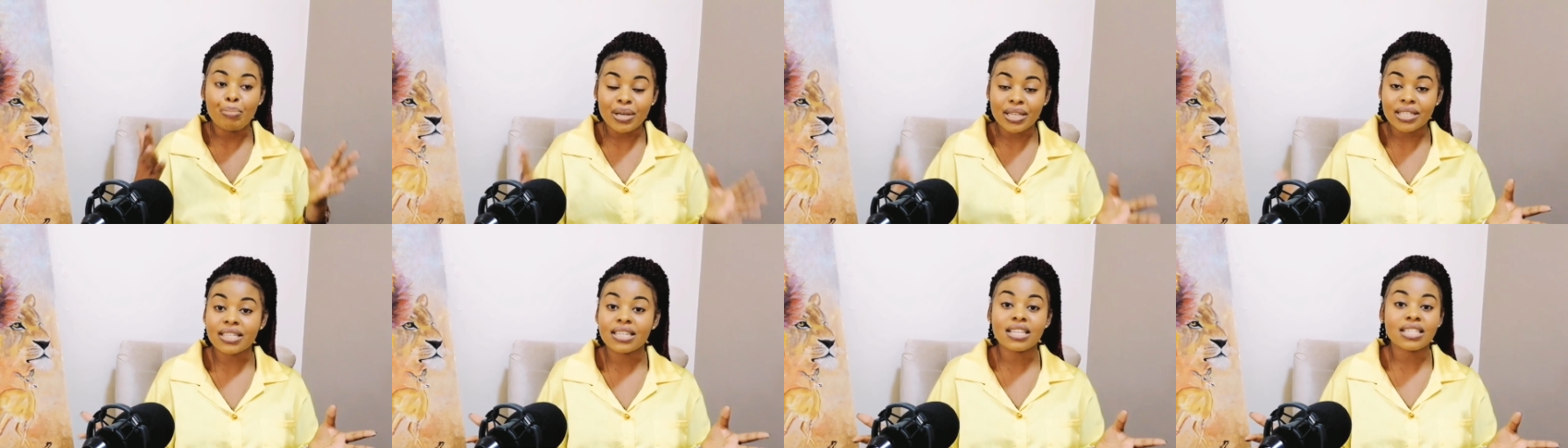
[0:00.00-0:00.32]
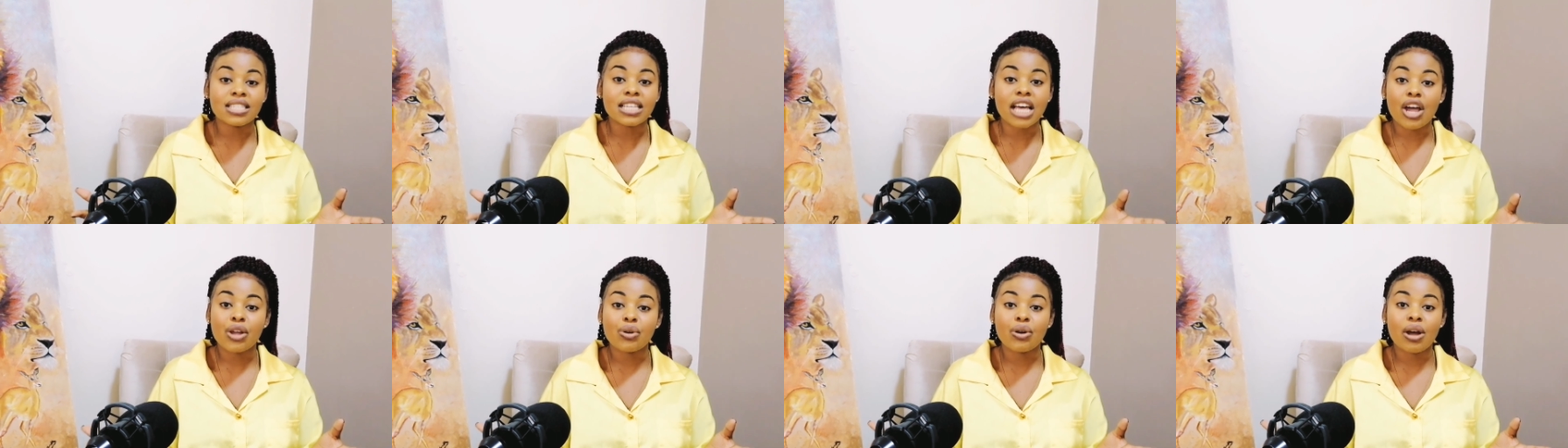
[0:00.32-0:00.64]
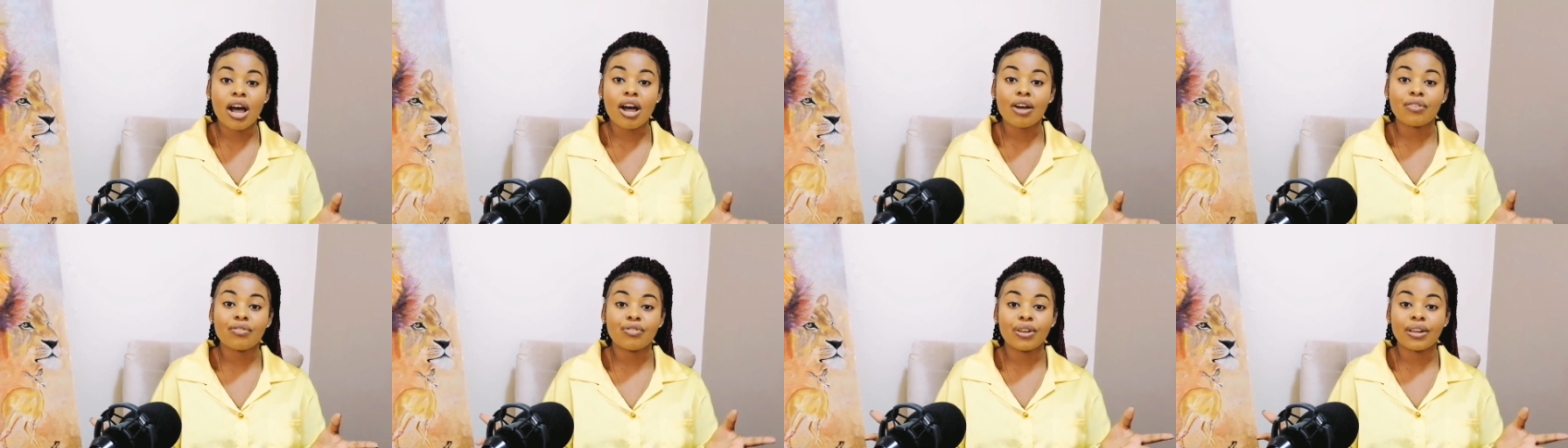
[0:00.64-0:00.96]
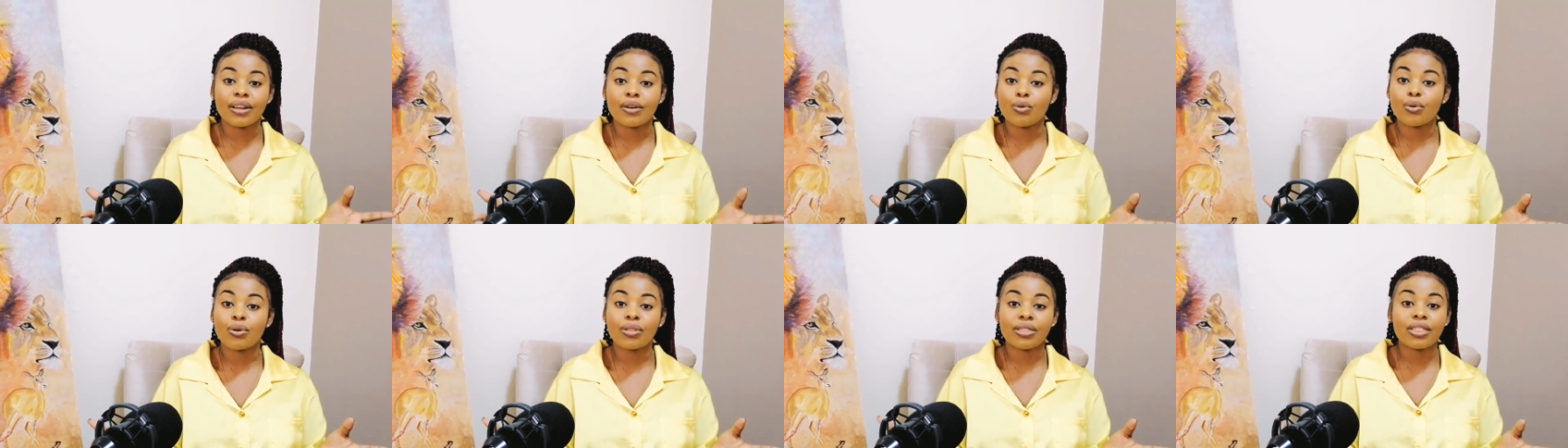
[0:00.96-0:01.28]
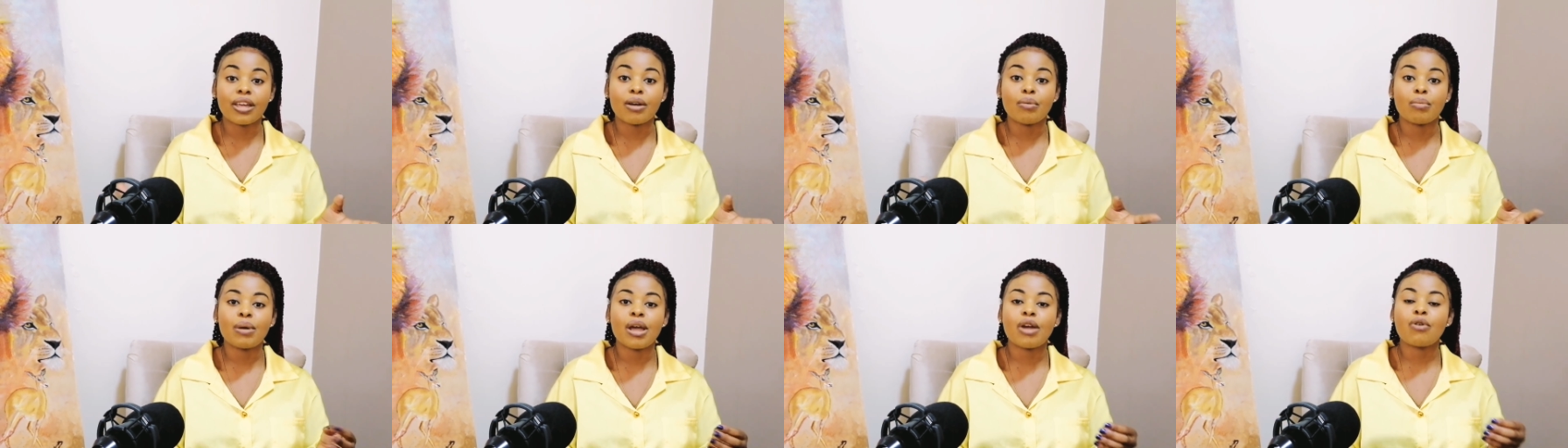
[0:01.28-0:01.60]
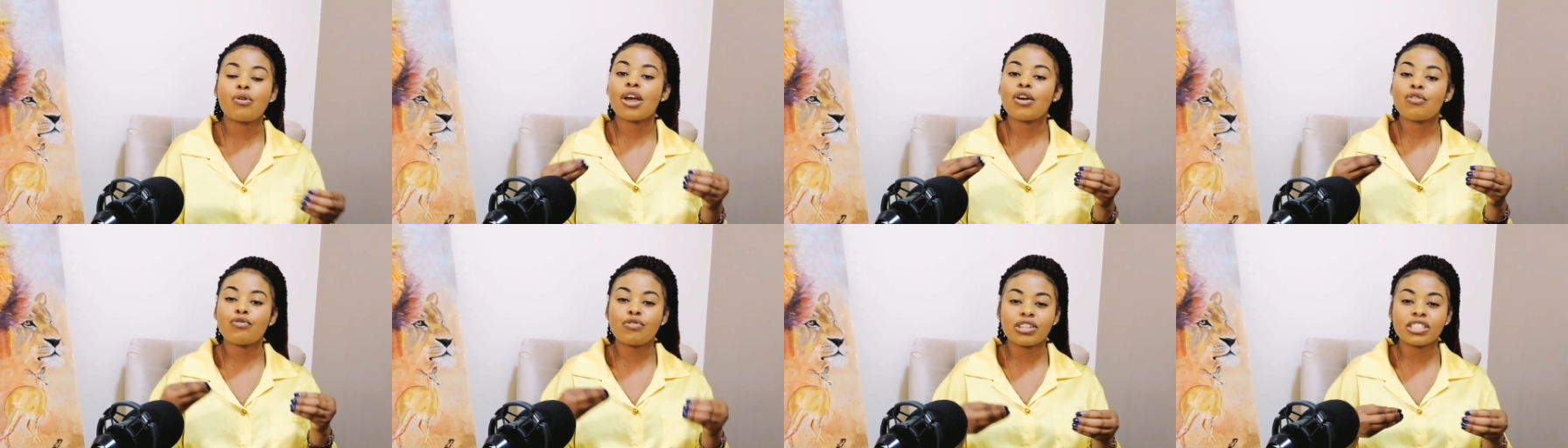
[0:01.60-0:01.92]
business are you having with
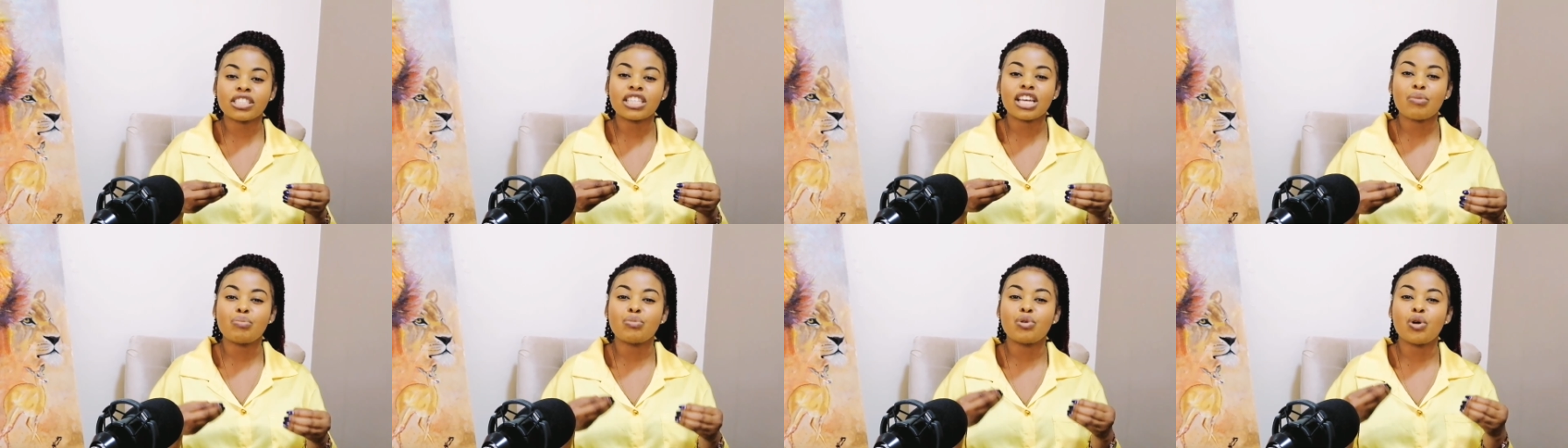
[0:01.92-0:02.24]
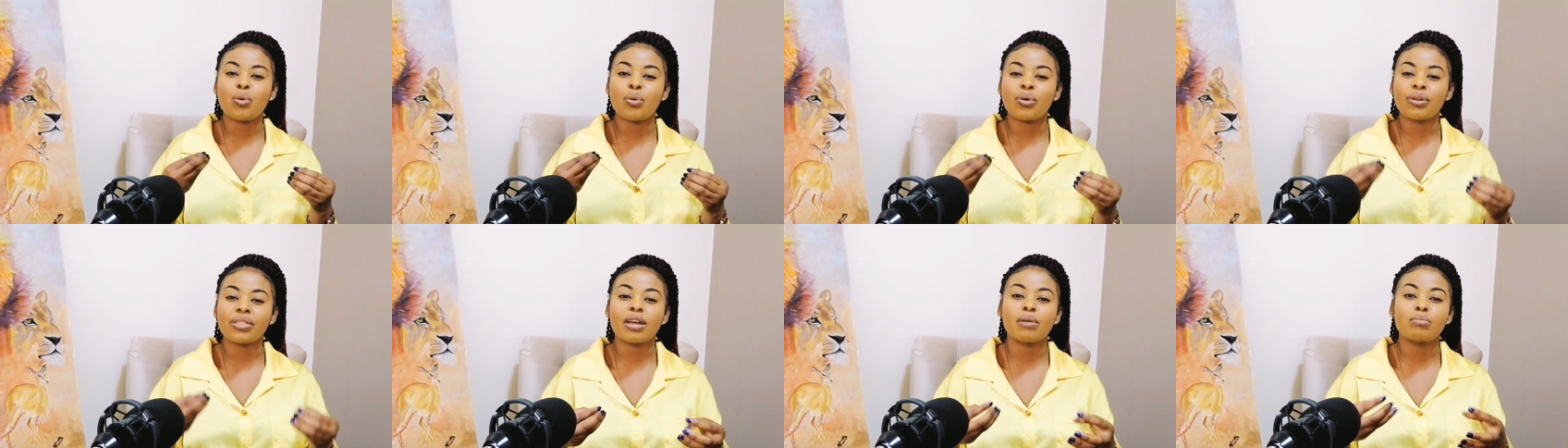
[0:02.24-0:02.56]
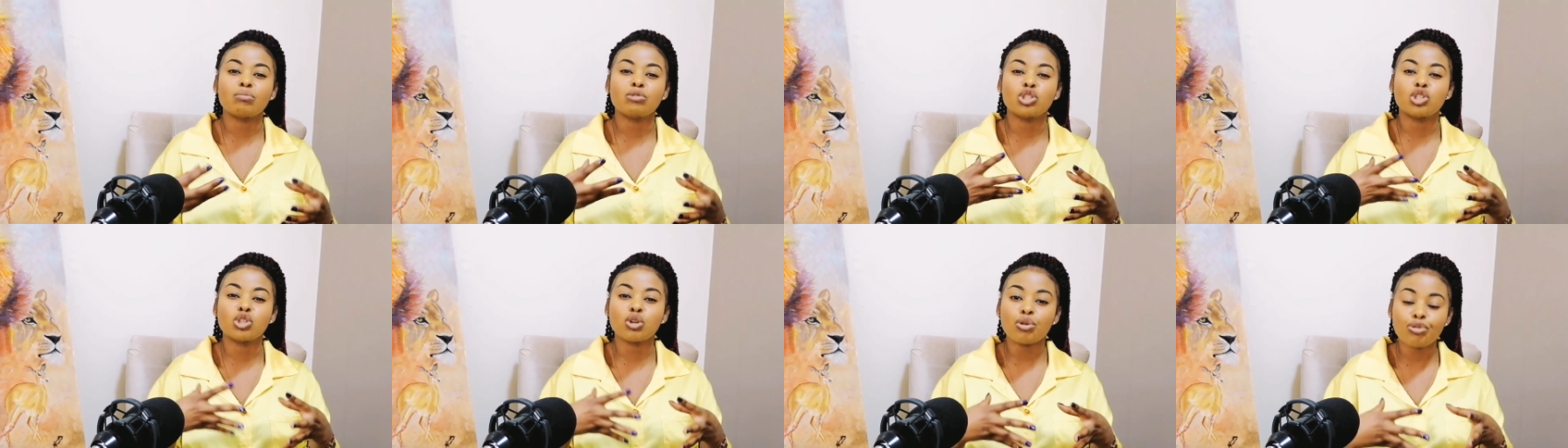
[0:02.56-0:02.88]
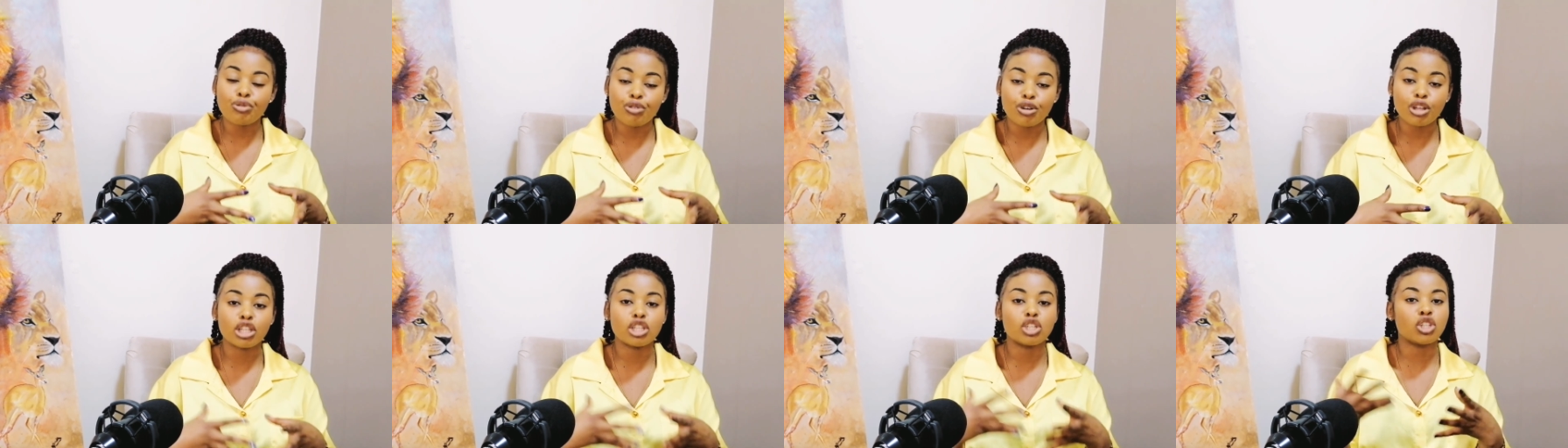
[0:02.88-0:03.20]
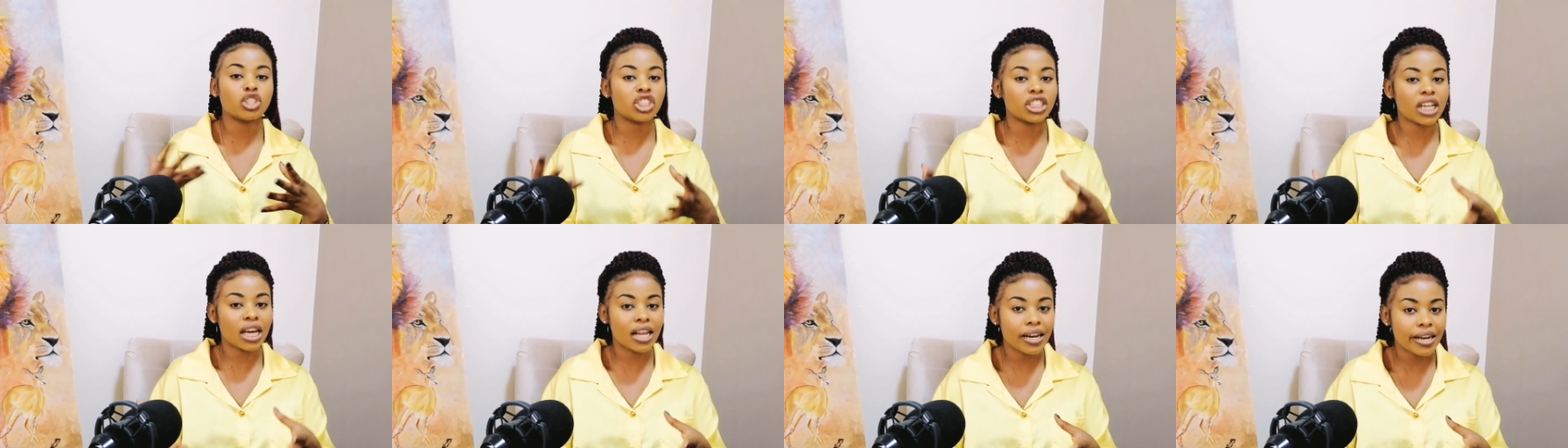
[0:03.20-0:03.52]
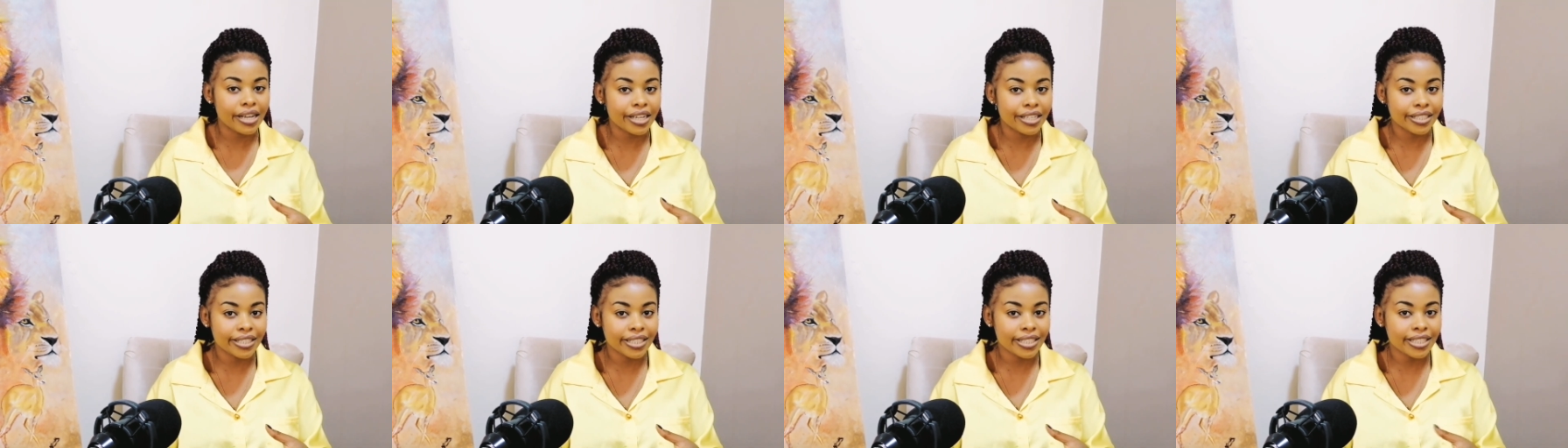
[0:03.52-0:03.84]
them every time you're with them do you feel you're
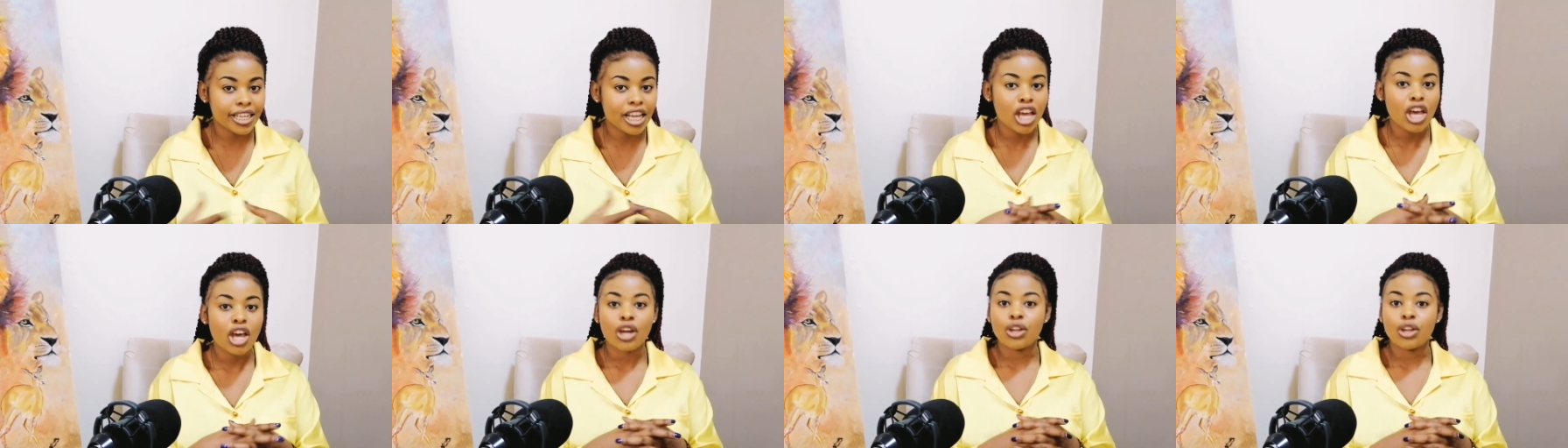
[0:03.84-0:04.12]
challenged